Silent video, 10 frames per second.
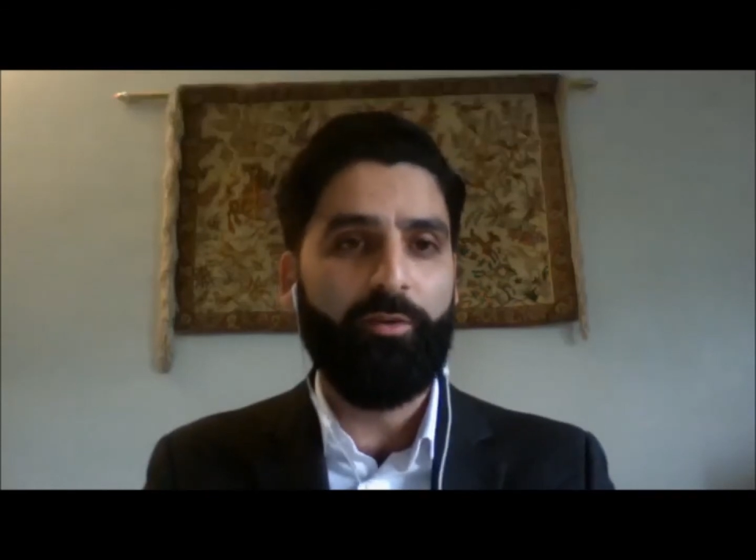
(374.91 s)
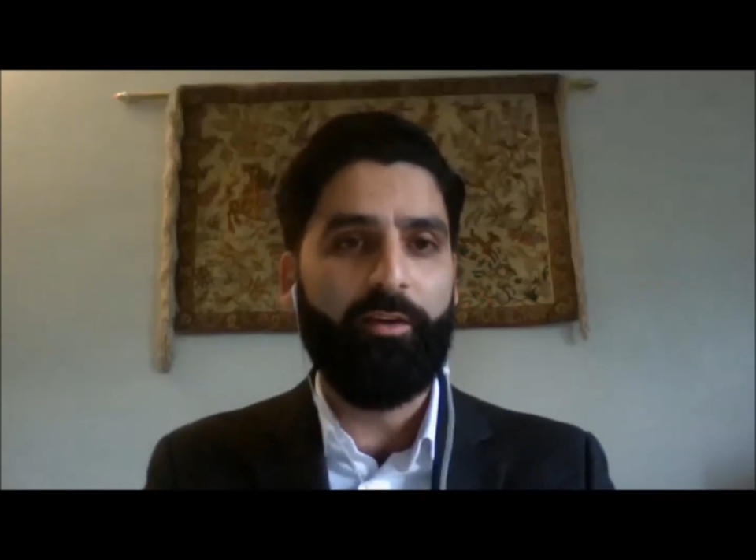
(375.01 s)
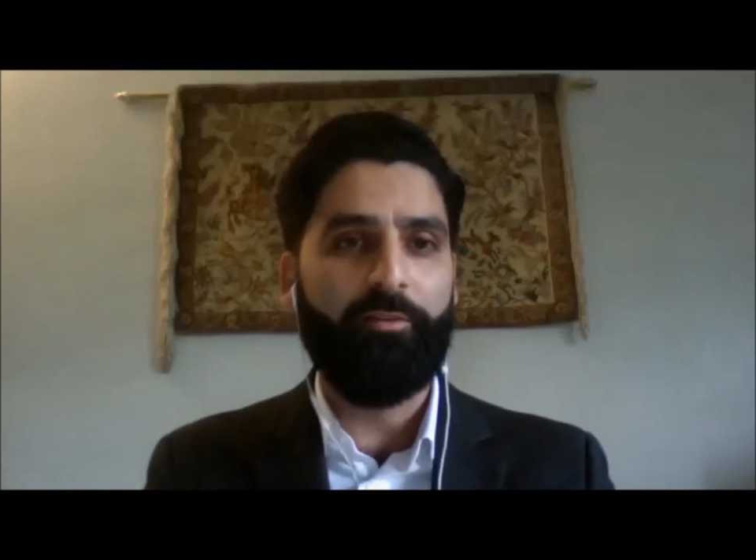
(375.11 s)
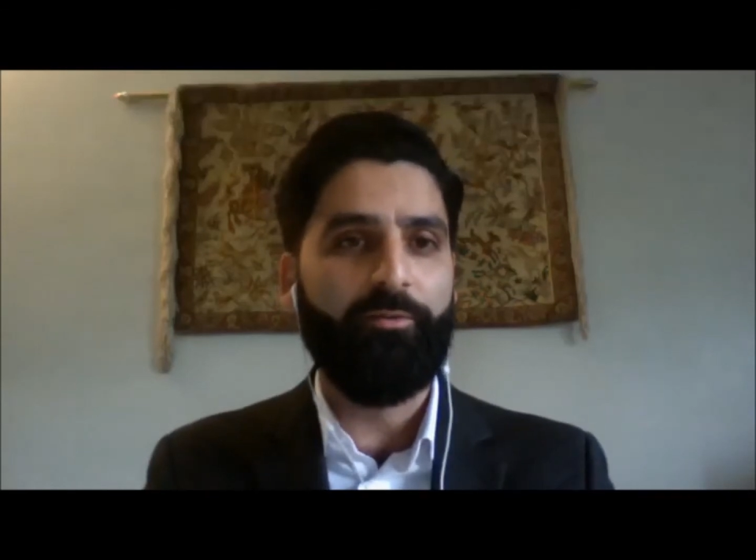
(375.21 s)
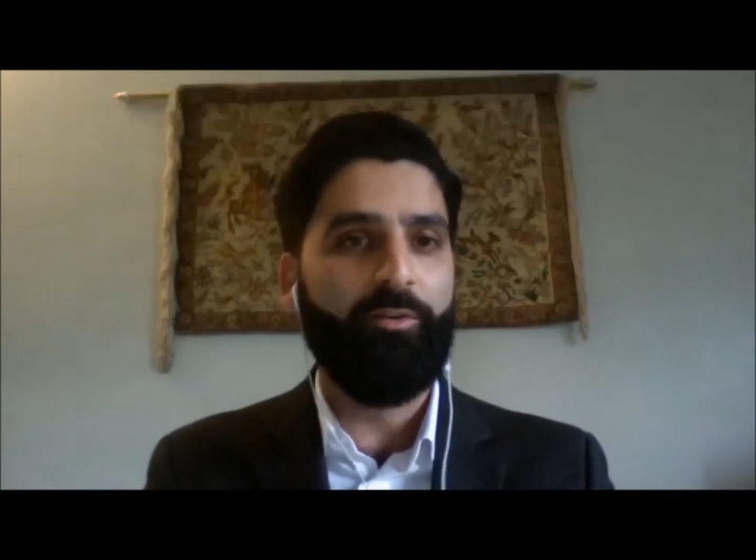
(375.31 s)

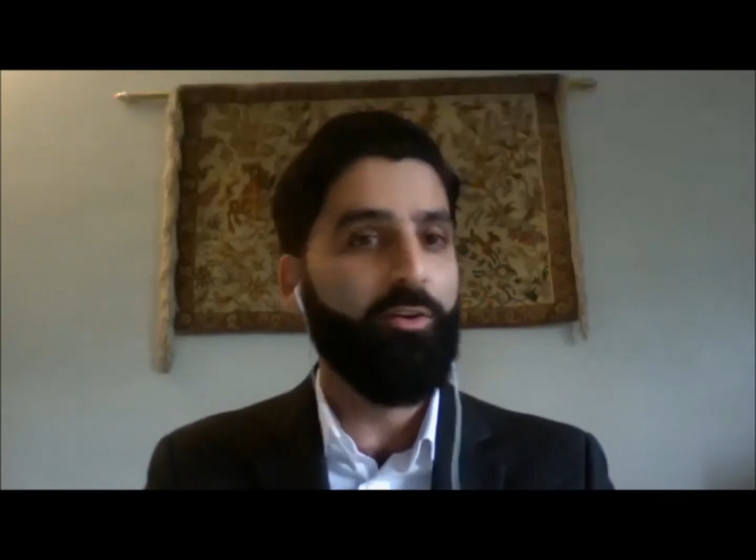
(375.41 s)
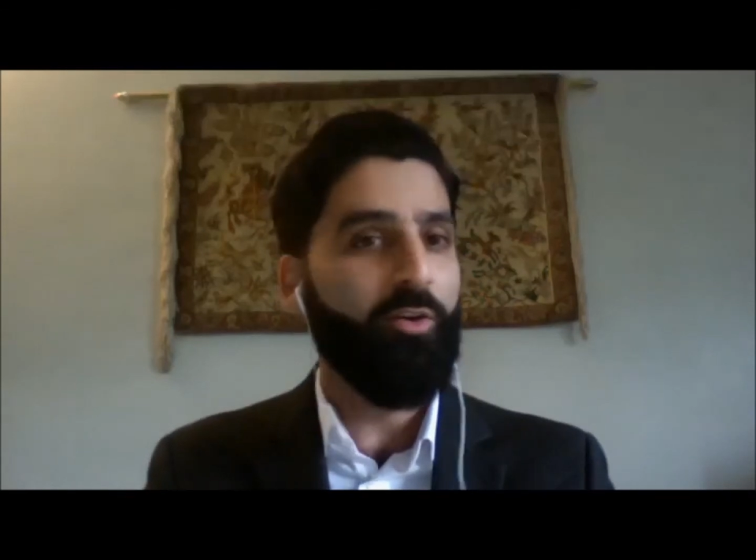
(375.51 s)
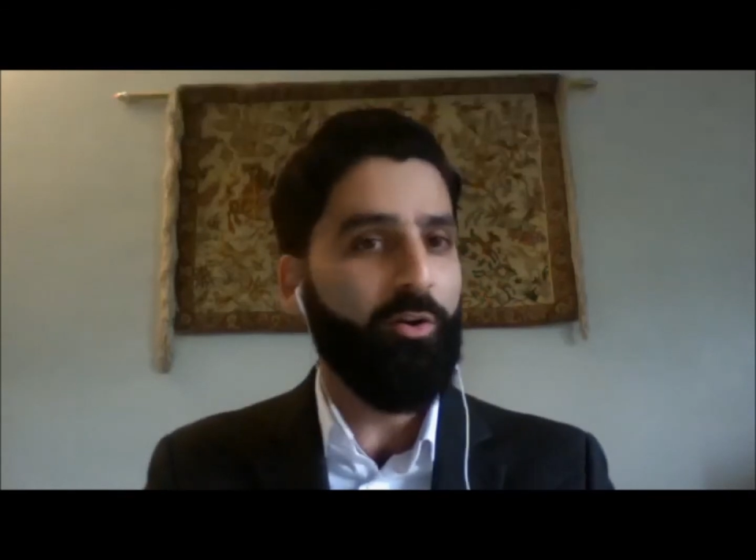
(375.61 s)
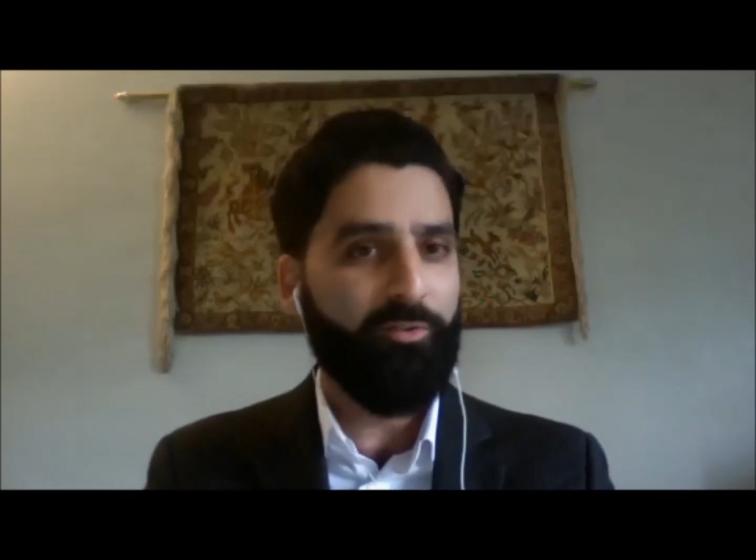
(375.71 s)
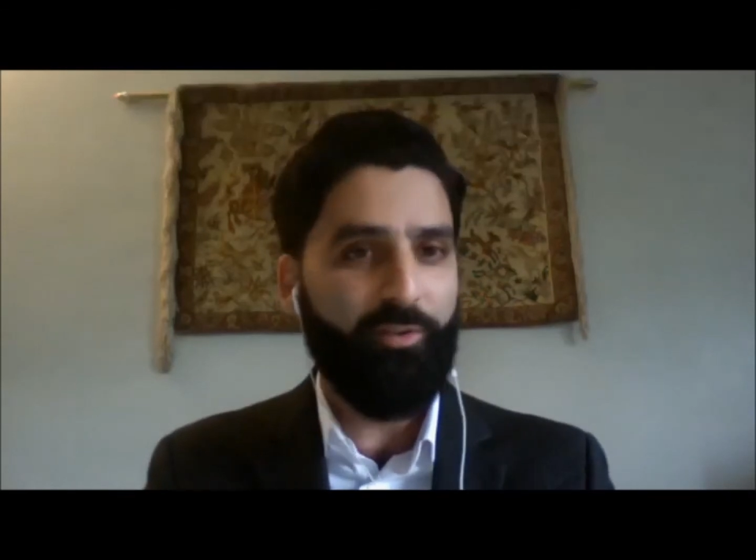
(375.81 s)
for a
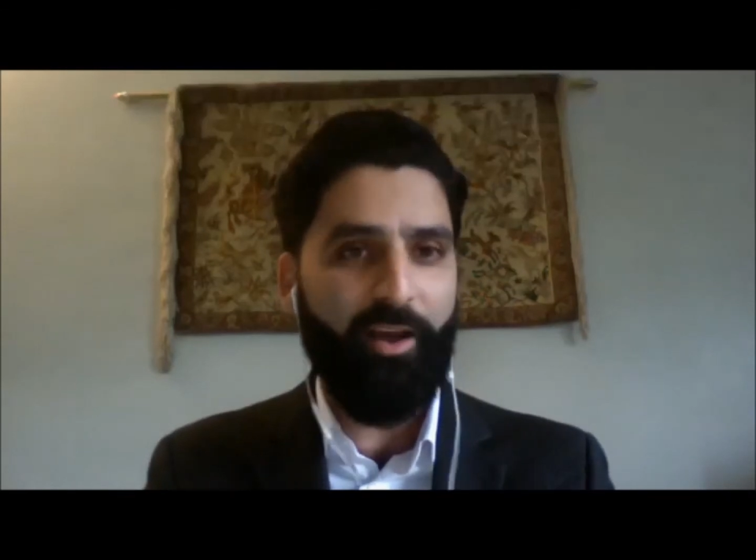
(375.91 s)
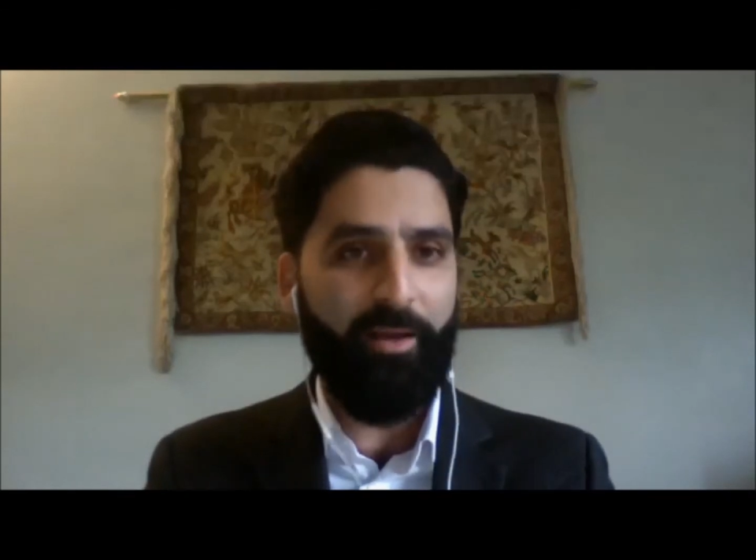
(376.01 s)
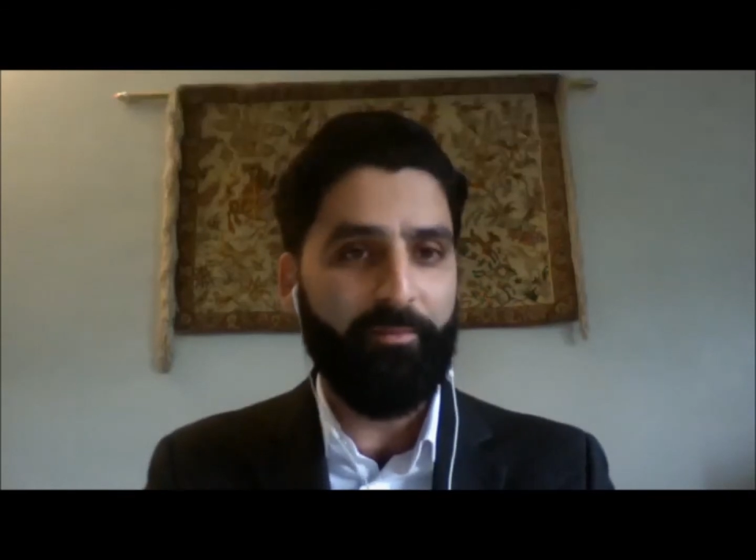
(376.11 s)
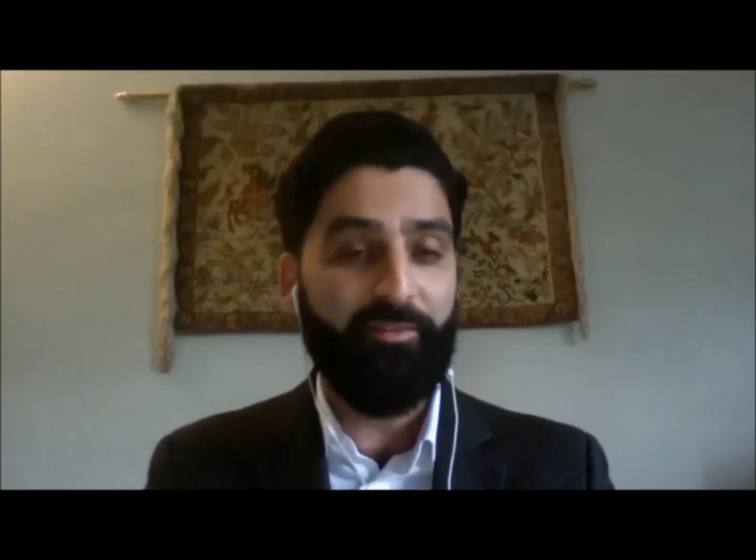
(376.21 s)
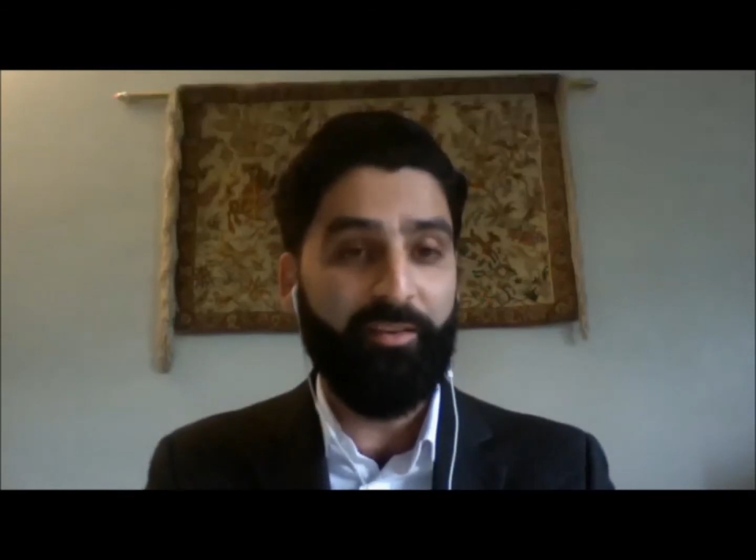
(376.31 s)
long
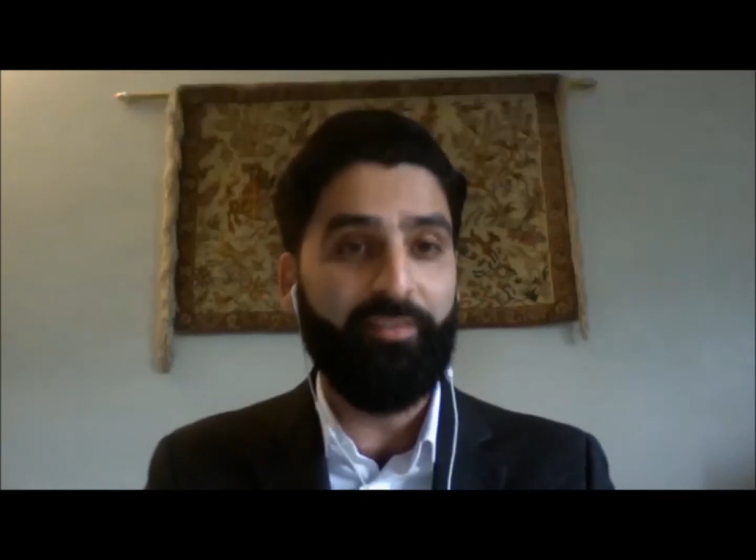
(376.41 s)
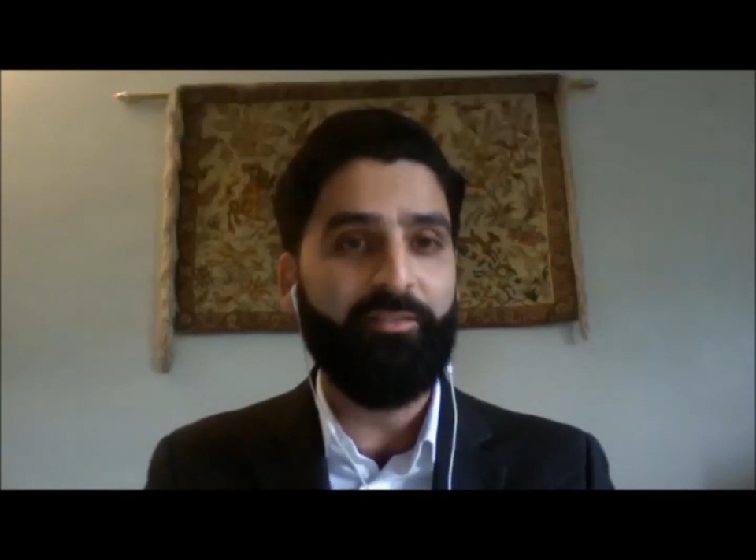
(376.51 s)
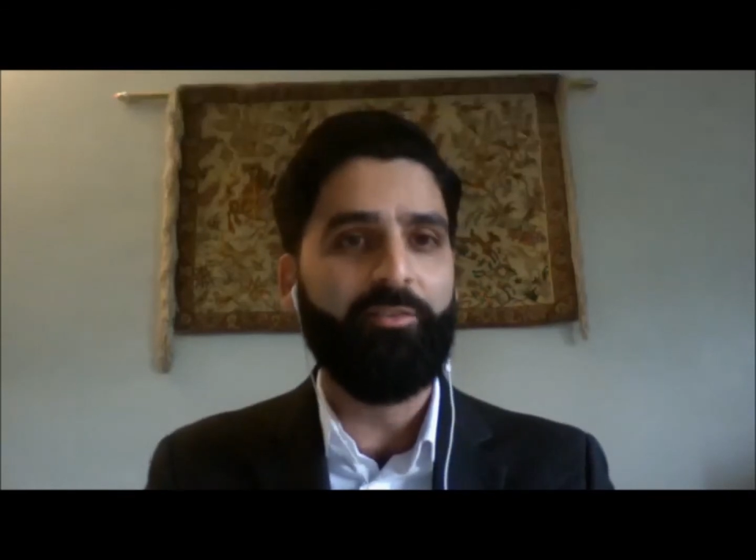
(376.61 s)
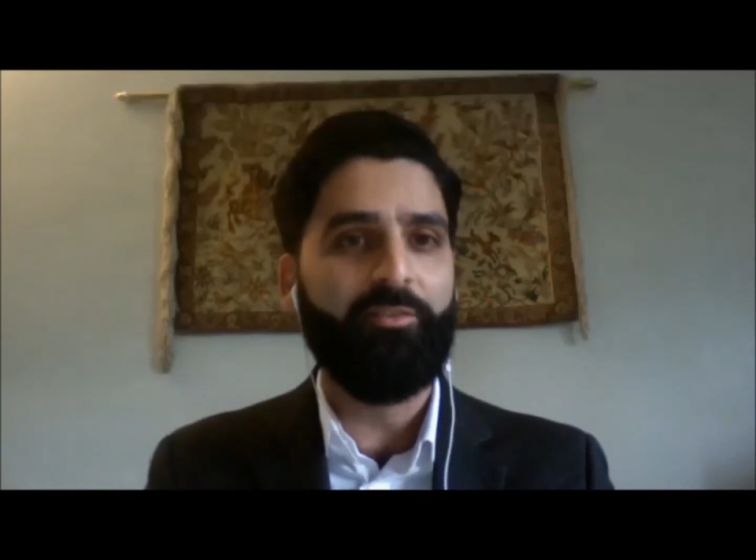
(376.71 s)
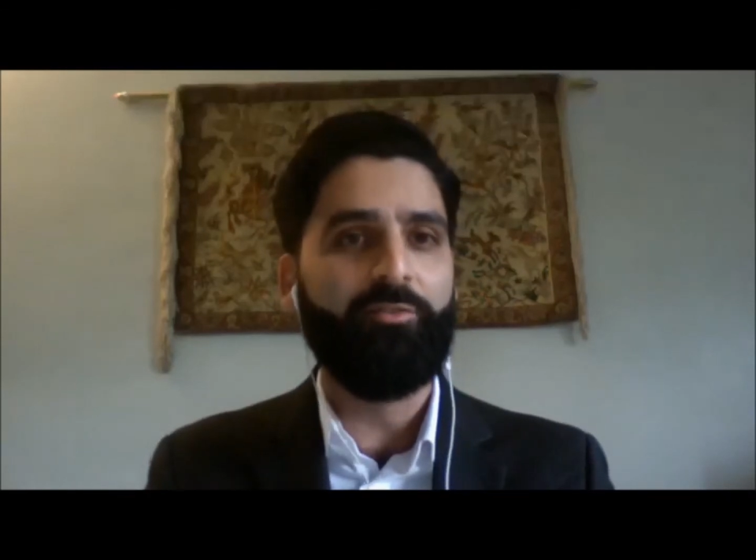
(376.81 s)
time since
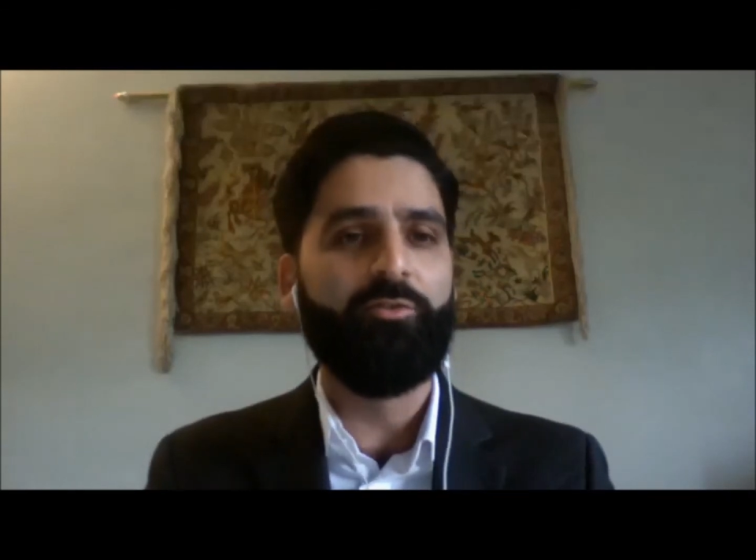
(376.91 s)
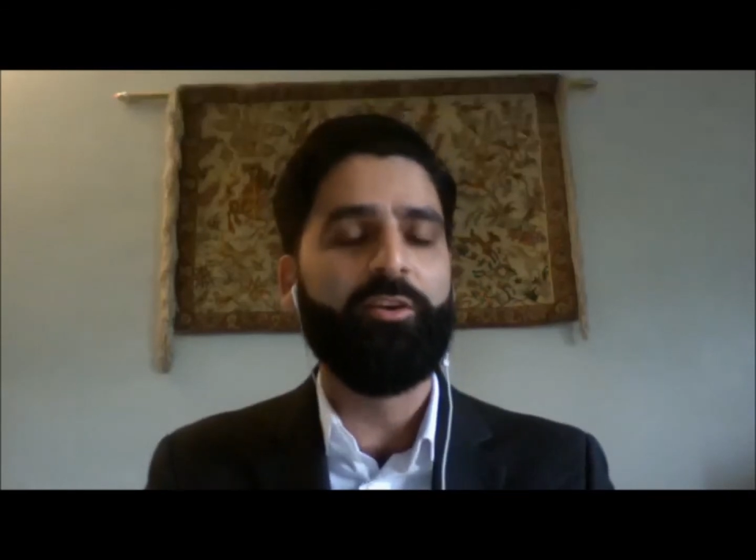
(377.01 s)
the Nuclear